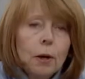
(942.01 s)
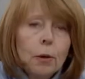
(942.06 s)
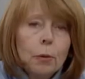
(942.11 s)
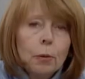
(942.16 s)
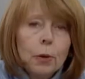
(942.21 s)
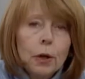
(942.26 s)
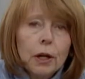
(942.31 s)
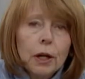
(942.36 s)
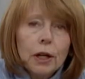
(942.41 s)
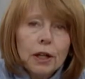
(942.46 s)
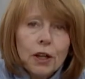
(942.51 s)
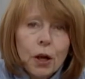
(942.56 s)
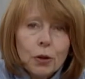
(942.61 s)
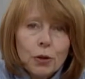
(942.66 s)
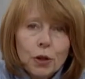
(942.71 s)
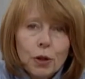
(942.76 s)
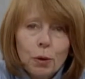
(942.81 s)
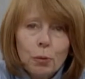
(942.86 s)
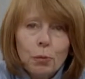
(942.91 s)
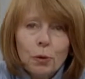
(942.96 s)
We're going to go
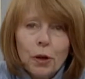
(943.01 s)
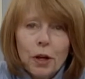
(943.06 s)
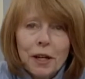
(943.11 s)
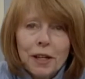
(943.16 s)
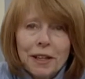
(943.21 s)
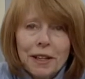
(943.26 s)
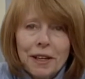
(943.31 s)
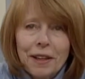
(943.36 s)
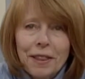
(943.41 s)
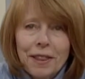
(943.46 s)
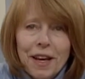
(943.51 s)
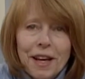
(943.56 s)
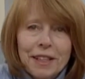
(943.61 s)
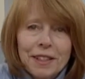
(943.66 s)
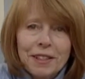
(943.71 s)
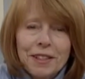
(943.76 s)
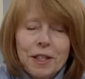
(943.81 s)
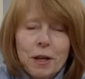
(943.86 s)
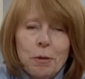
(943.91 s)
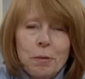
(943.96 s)
to a break.
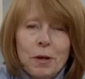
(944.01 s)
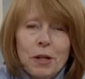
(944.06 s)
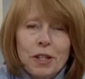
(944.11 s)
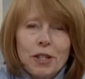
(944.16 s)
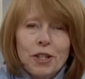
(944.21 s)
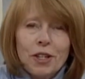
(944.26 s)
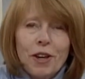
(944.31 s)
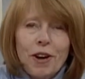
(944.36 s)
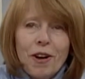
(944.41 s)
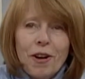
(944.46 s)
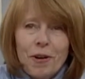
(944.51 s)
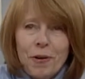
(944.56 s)
Thanks so much, y'all.